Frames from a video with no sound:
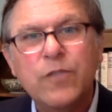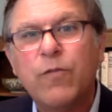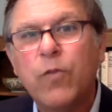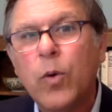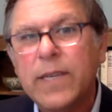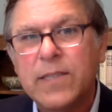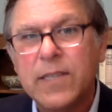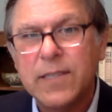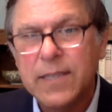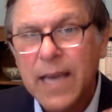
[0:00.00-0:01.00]
voice
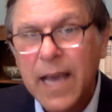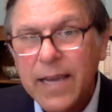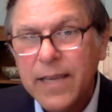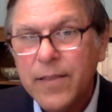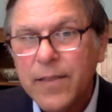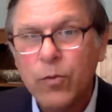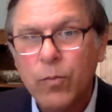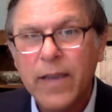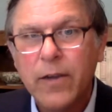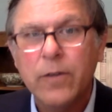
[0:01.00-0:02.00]
is not in the
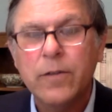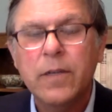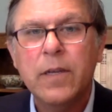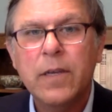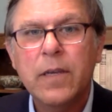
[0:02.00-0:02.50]
record,